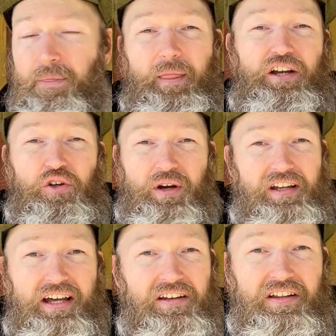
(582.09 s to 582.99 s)
And you went
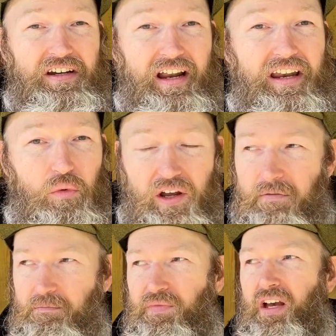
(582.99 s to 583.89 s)
ahead and did it anyway.
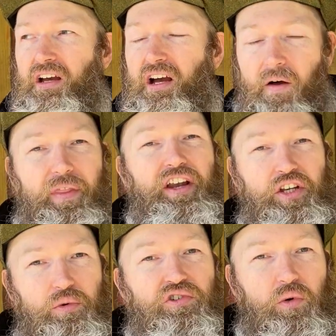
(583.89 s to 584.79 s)
But then
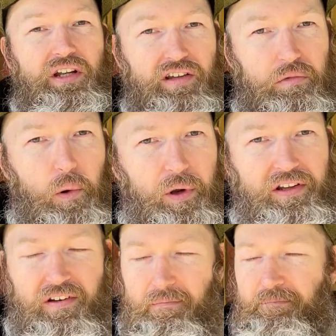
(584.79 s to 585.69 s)
you were sorely disappointed.